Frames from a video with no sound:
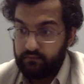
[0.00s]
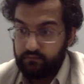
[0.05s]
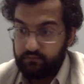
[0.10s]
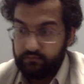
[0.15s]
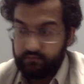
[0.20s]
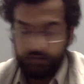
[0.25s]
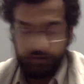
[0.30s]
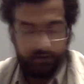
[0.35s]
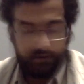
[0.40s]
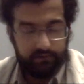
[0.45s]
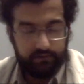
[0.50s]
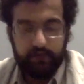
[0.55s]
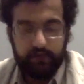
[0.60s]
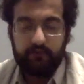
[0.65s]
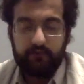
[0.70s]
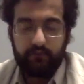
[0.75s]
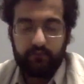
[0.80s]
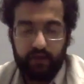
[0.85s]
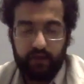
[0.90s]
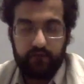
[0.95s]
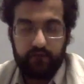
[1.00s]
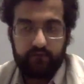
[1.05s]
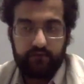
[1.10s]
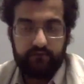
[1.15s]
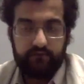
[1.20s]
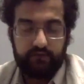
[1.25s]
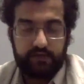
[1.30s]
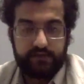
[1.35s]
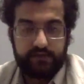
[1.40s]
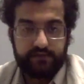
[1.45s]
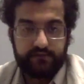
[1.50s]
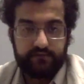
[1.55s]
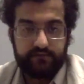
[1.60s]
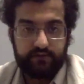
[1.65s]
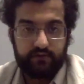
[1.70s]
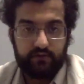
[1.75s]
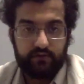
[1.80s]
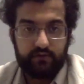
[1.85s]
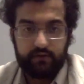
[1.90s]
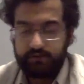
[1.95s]
are different way of invasive
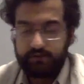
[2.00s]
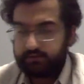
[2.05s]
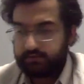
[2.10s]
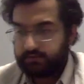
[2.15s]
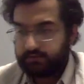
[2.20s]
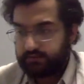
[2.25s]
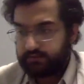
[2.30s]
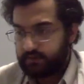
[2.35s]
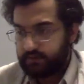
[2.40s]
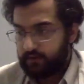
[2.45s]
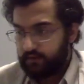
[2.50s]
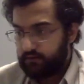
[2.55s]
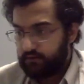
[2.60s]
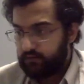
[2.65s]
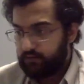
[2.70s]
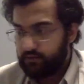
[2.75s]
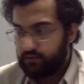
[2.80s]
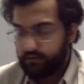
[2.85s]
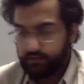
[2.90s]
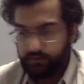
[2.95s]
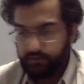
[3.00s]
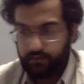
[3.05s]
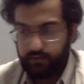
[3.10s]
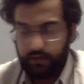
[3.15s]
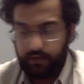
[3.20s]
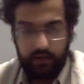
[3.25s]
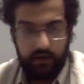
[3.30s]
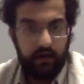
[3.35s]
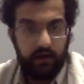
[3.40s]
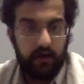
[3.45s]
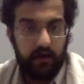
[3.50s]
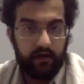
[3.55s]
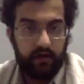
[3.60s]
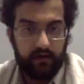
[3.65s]
recordings. You could do ECOG,